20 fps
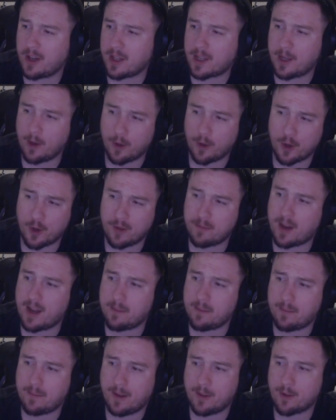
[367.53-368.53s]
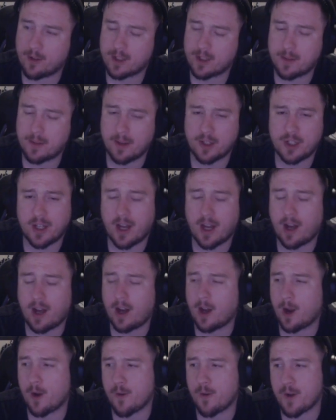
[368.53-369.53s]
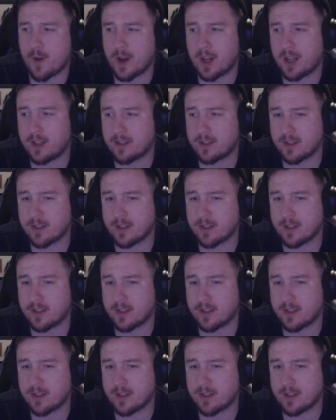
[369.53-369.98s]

to kill your Mindbender, especially at higher ratings.